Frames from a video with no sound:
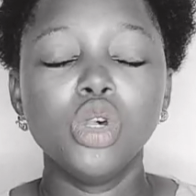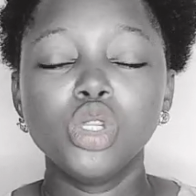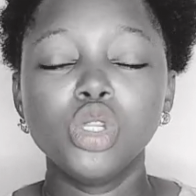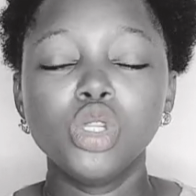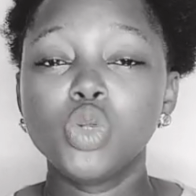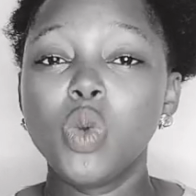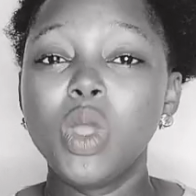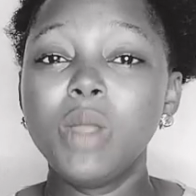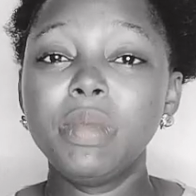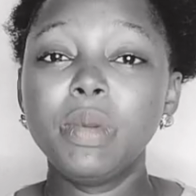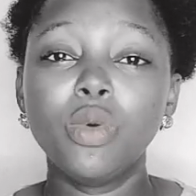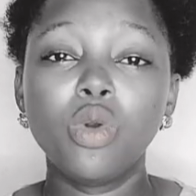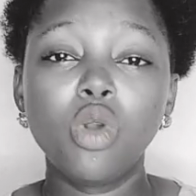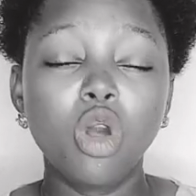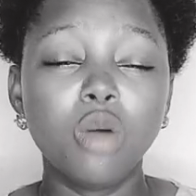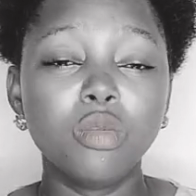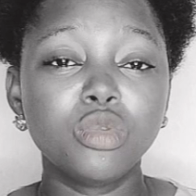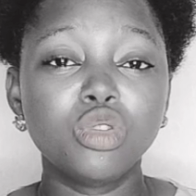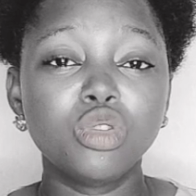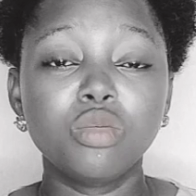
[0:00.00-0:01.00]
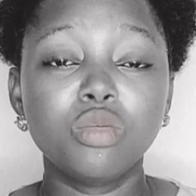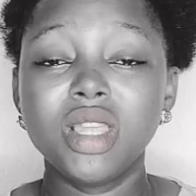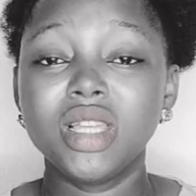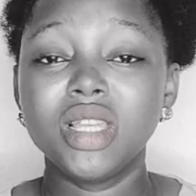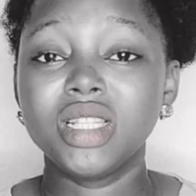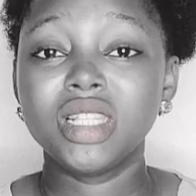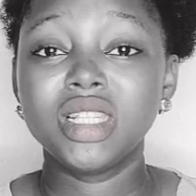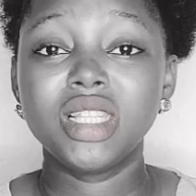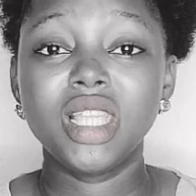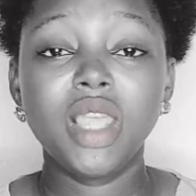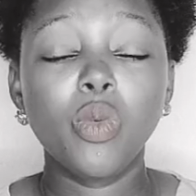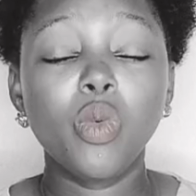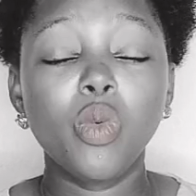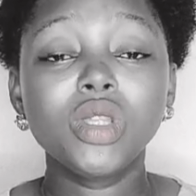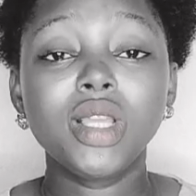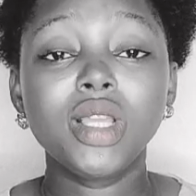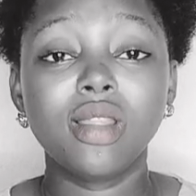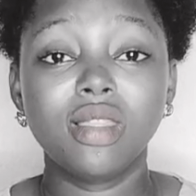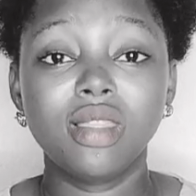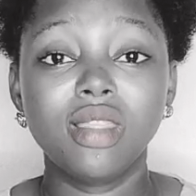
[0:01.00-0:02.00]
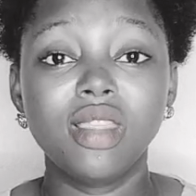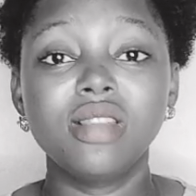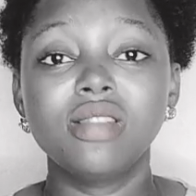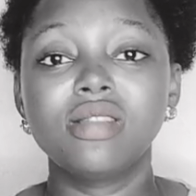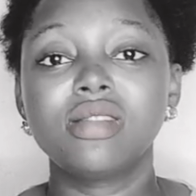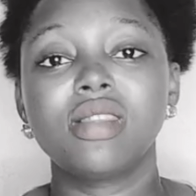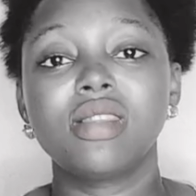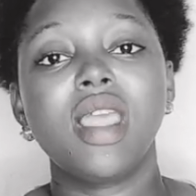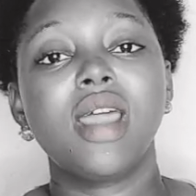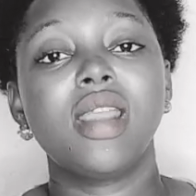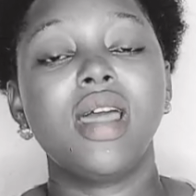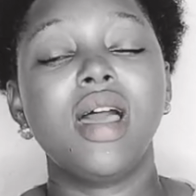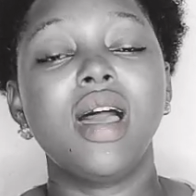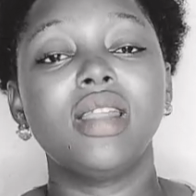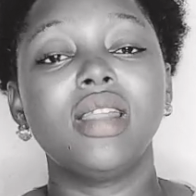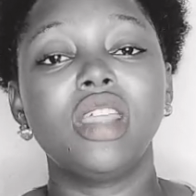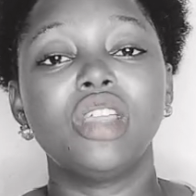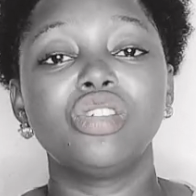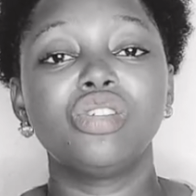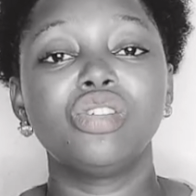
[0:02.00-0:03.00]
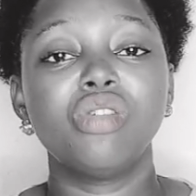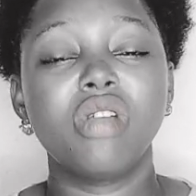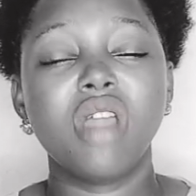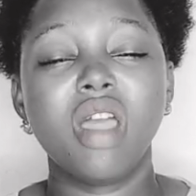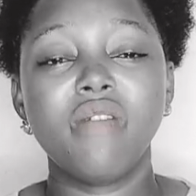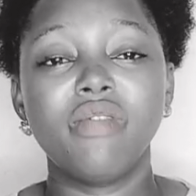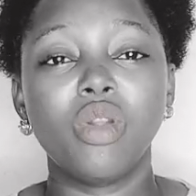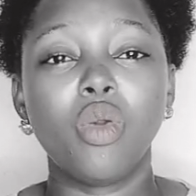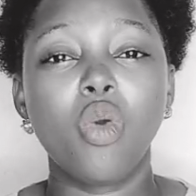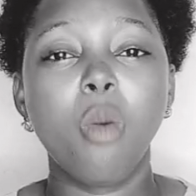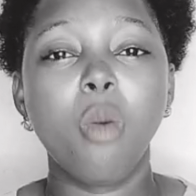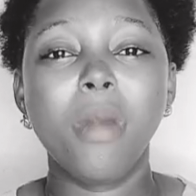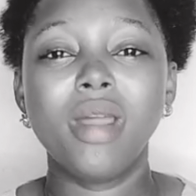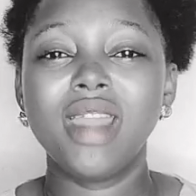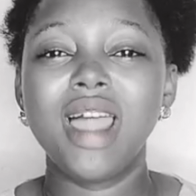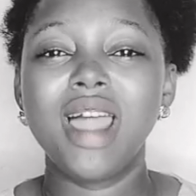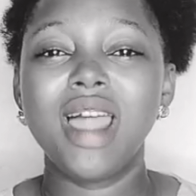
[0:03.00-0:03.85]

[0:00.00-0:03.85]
So when people come to me and say, what are the things Ghana and Nigeria have in common,